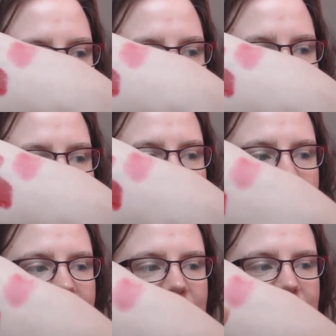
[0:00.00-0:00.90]
are more
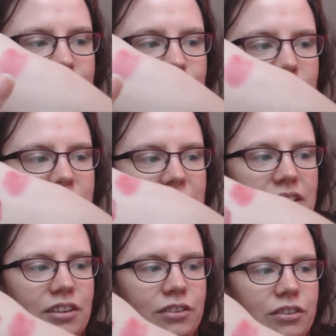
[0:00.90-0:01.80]
shiny, and this one is
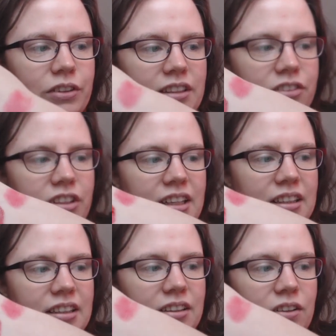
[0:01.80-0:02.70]
not really
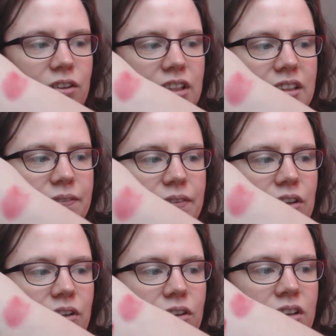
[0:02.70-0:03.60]
shiny at all
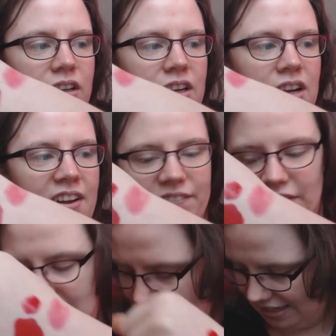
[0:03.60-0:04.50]
anymore.
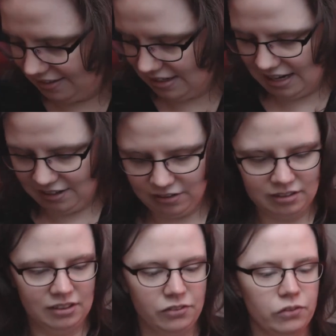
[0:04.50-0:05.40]
But that is
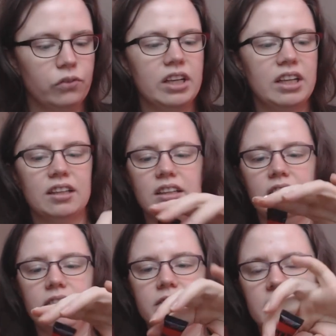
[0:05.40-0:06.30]
actually really
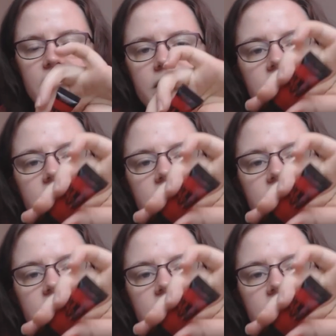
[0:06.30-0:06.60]
lovely,